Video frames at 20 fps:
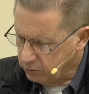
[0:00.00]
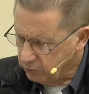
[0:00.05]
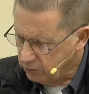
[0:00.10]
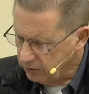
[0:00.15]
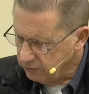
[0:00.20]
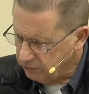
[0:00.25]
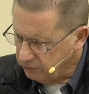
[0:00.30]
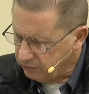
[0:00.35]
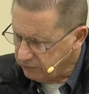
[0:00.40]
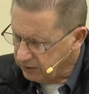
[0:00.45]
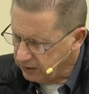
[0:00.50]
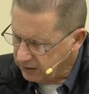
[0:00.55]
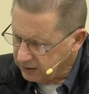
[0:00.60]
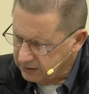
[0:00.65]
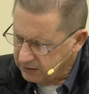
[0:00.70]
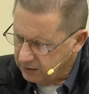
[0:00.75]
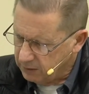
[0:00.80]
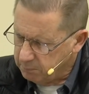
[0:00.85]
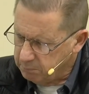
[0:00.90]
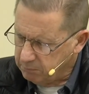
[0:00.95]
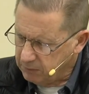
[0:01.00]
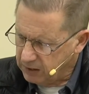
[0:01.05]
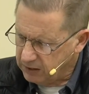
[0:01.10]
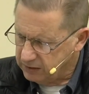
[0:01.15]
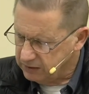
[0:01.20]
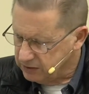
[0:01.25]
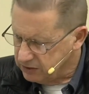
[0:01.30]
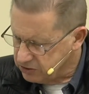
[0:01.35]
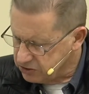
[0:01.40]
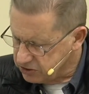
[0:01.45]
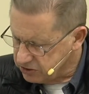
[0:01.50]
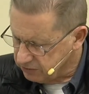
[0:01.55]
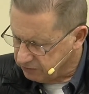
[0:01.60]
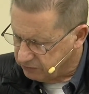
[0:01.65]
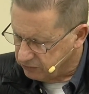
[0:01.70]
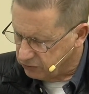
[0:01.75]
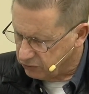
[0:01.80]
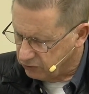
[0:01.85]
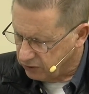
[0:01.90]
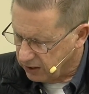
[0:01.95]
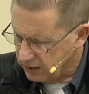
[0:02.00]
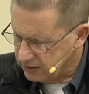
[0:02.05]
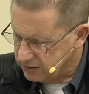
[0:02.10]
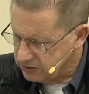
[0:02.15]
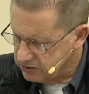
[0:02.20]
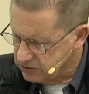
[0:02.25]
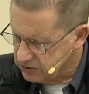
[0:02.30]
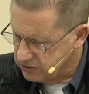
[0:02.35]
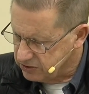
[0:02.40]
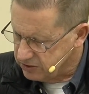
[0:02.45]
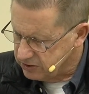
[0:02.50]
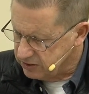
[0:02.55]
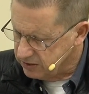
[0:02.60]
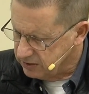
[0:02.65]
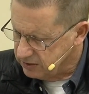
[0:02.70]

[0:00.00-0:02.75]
reflect the meekness of Christ.